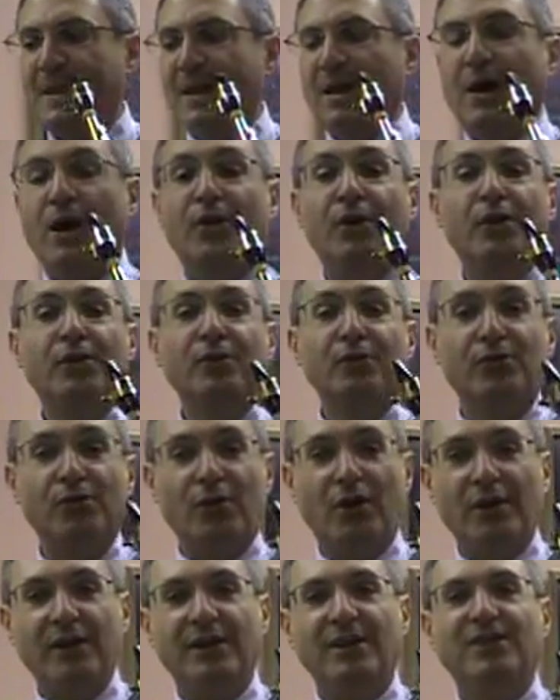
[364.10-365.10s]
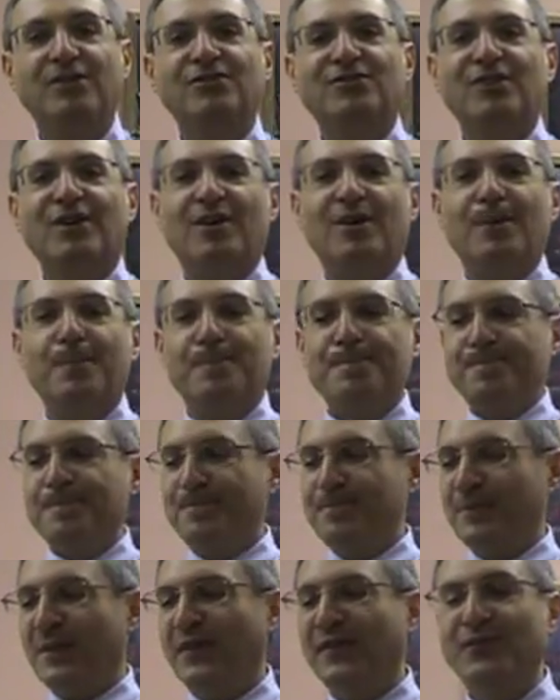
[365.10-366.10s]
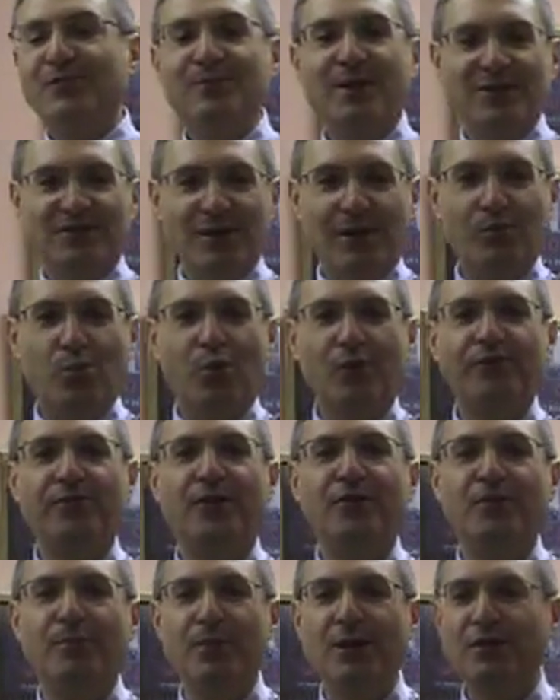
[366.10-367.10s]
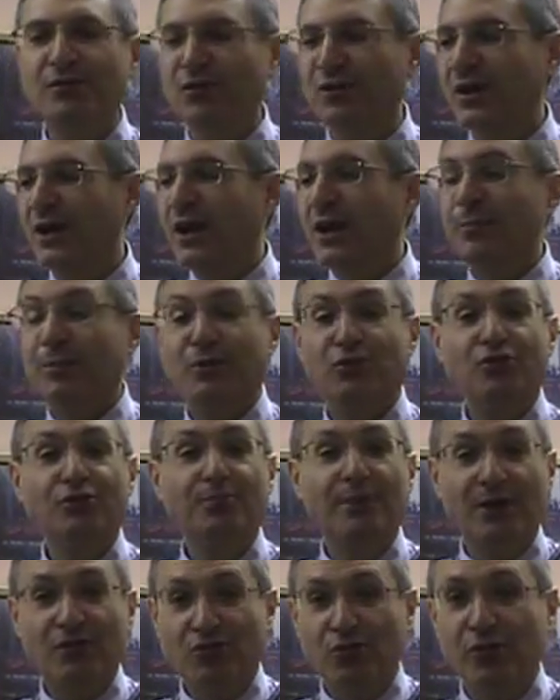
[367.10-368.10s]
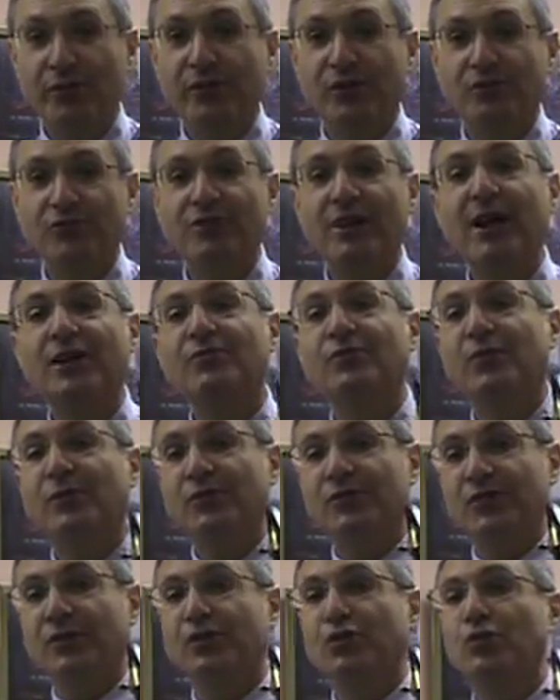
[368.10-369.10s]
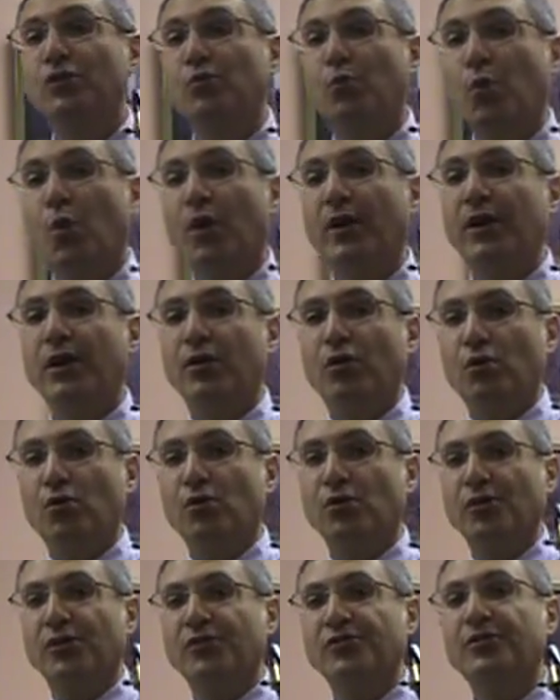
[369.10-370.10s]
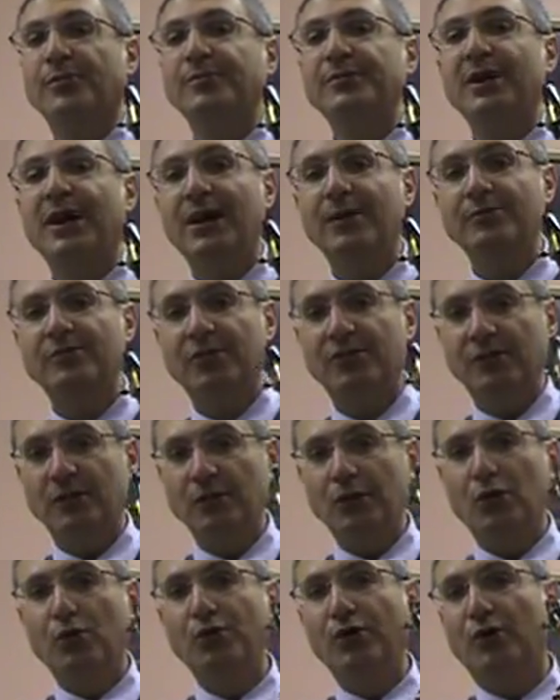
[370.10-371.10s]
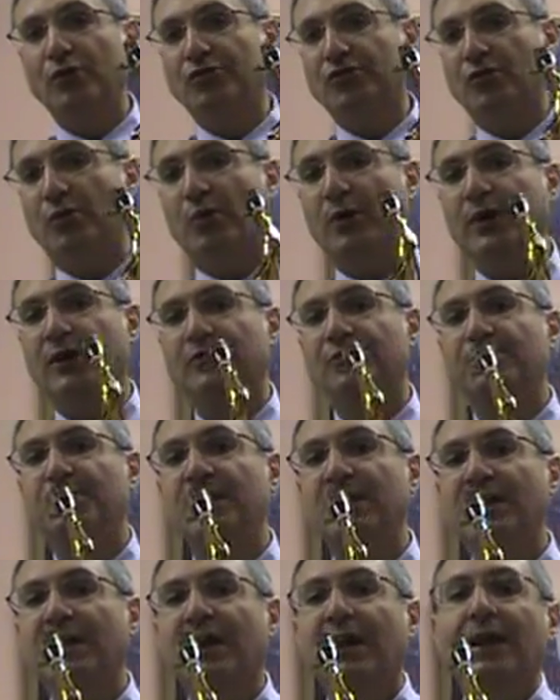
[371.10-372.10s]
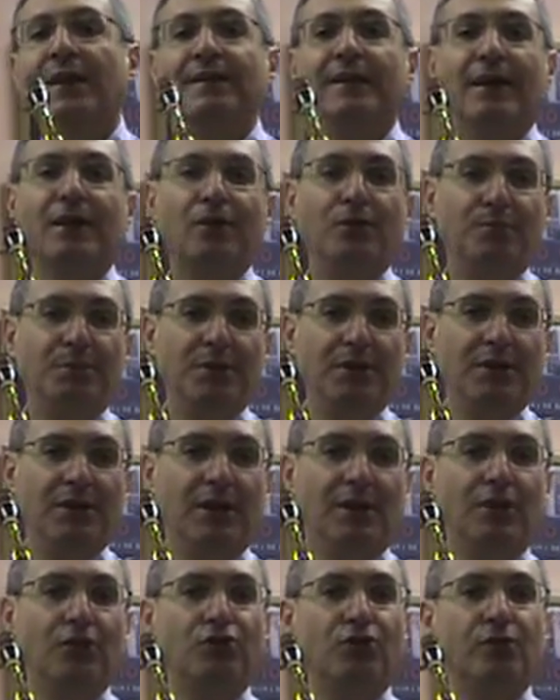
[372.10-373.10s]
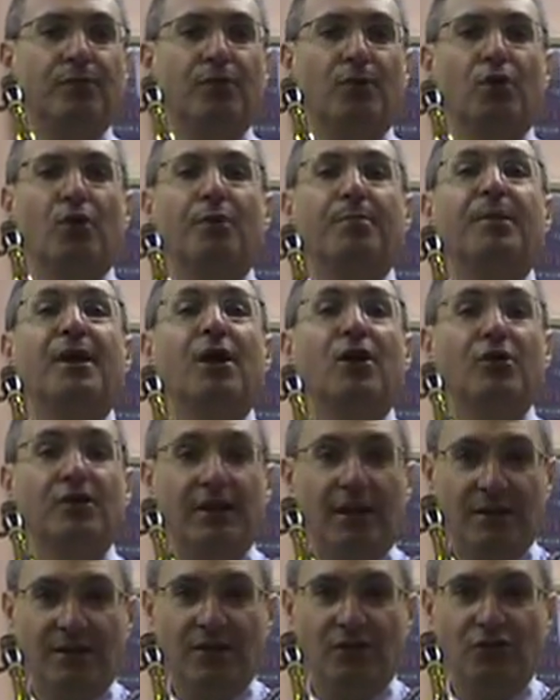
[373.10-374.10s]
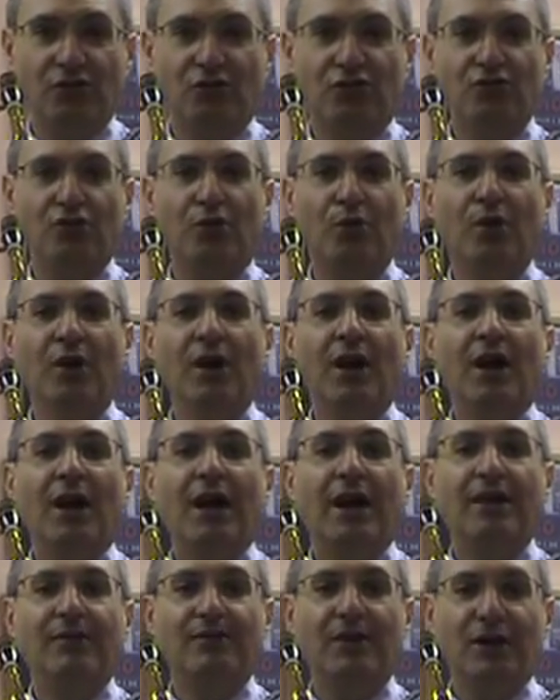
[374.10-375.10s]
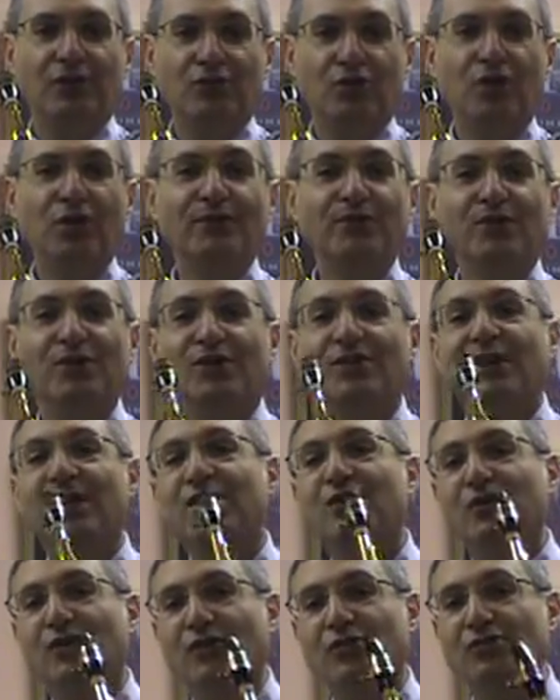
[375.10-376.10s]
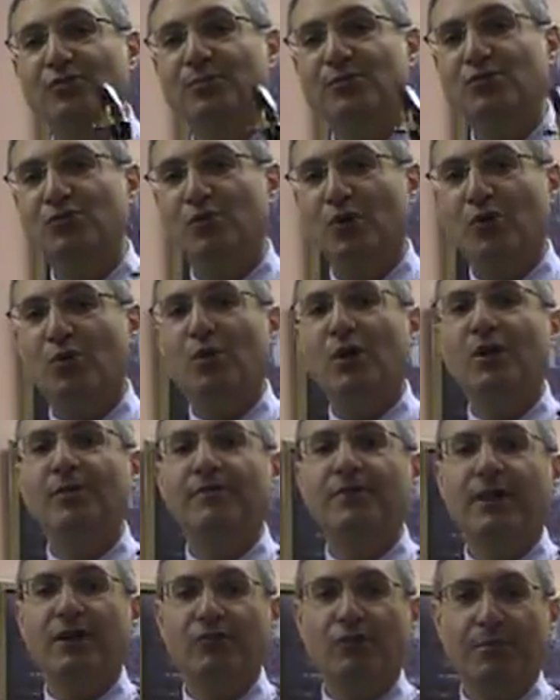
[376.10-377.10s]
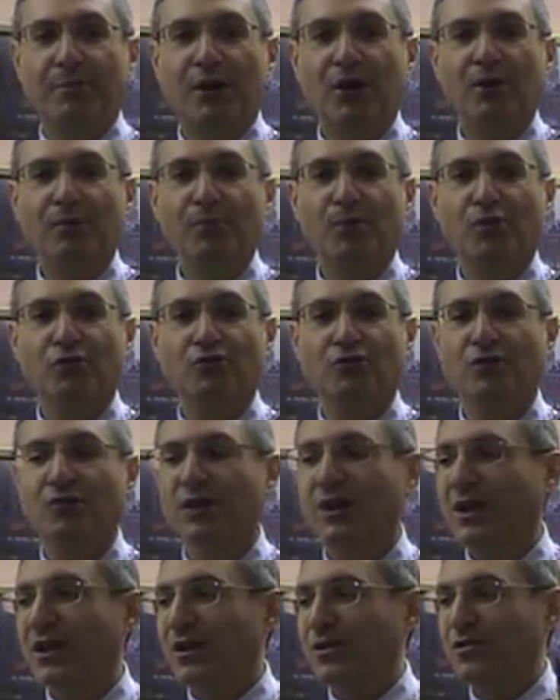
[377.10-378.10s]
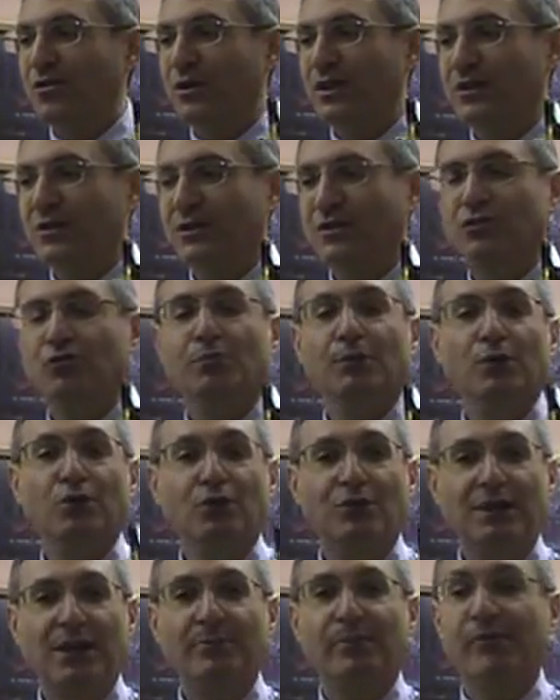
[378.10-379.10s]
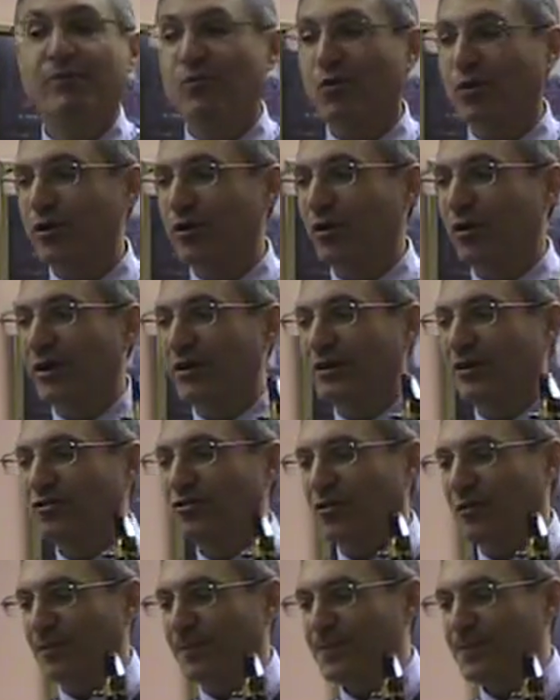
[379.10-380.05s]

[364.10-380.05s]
Another thought is, and this may sound more fundamental, but just make sure that your saxophone is in good working order. Sometimes if the low notes don't want to speak, that could be an issue for a repair technician. So I advise all of you to take your instruments to a qualified repair person to get the instrument looked at before your audition.